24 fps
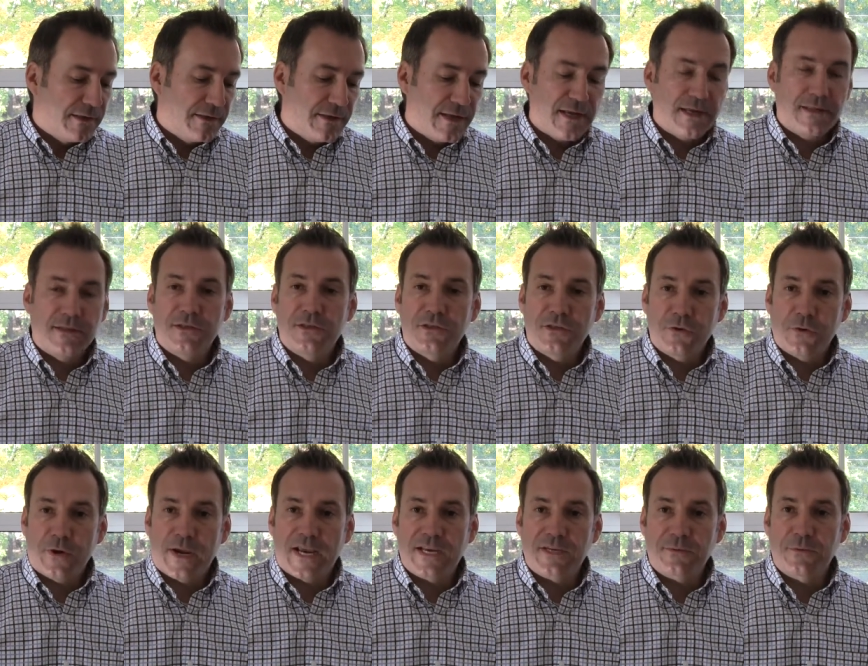Take these
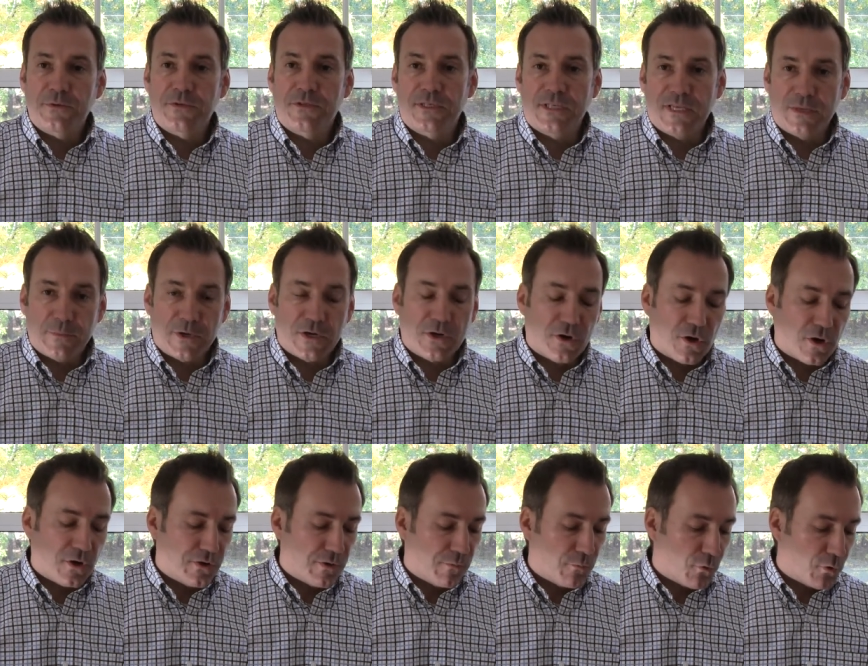2 aspirins and give me a
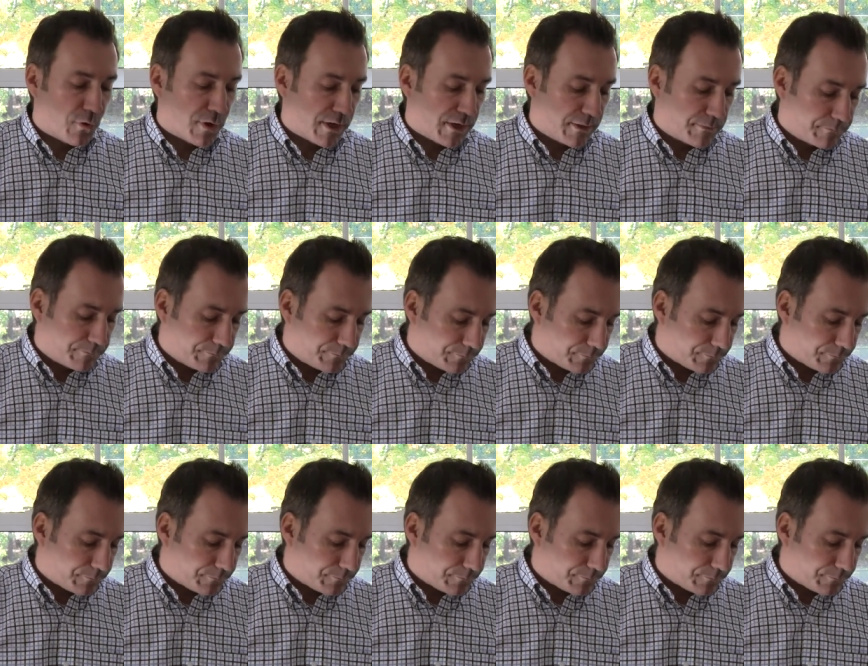call in the morning.